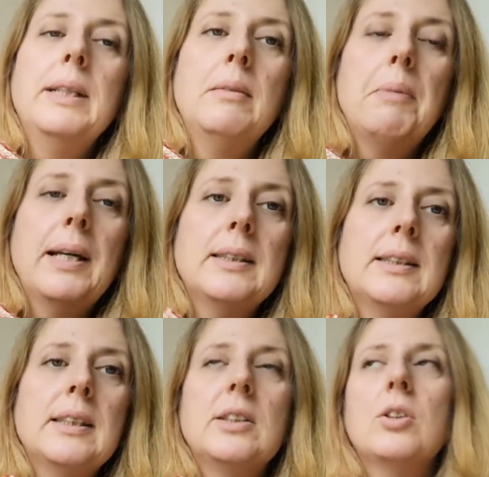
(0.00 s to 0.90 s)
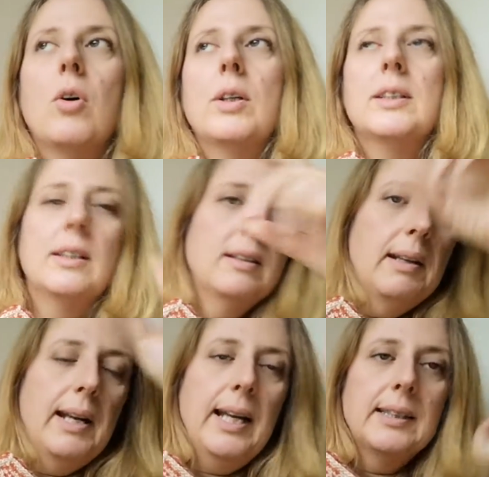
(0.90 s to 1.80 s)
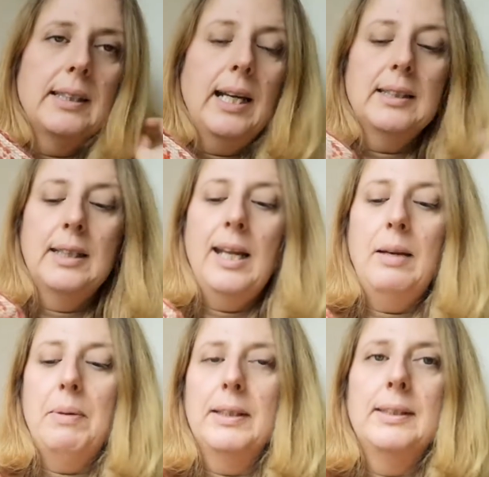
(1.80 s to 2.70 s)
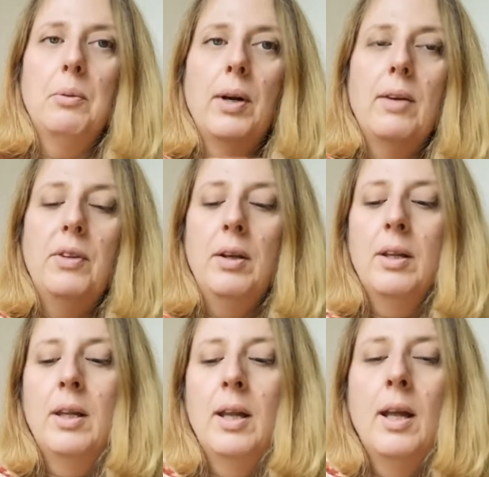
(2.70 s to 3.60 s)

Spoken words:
mitten patterns and socks and hats and headbands and what have you.